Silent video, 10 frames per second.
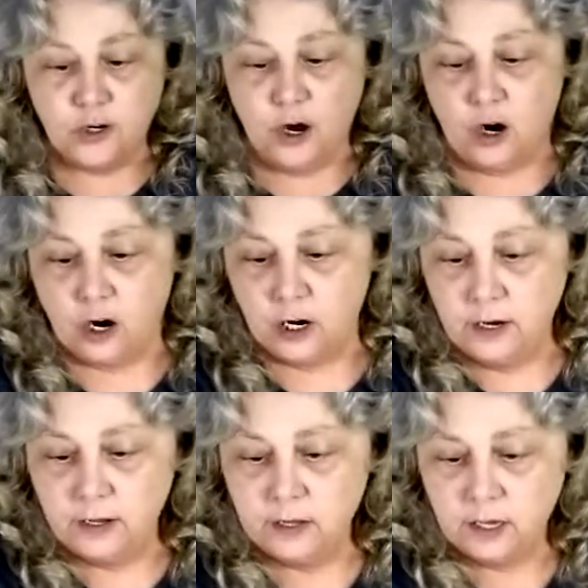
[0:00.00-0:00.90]
yard
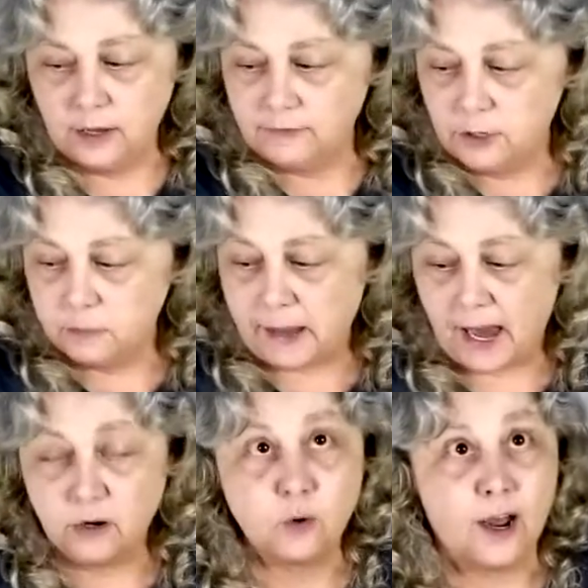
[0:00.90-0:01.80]
of your
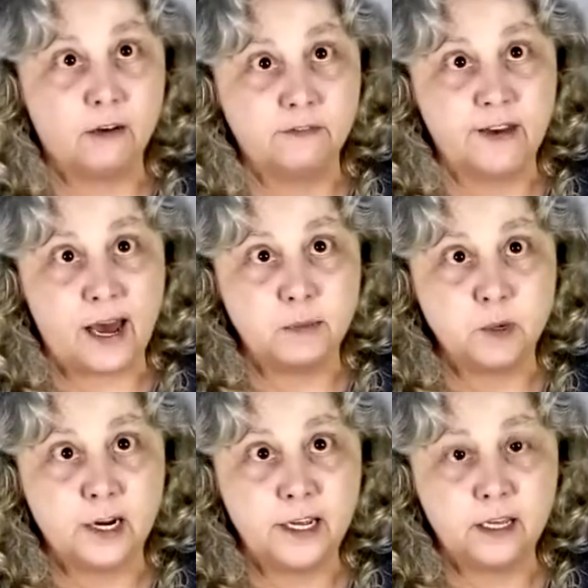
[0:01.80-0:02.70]
background
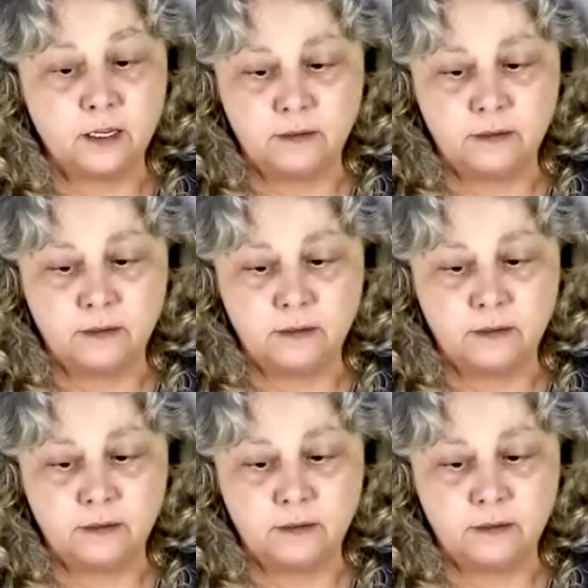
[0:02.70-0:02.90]
fabric,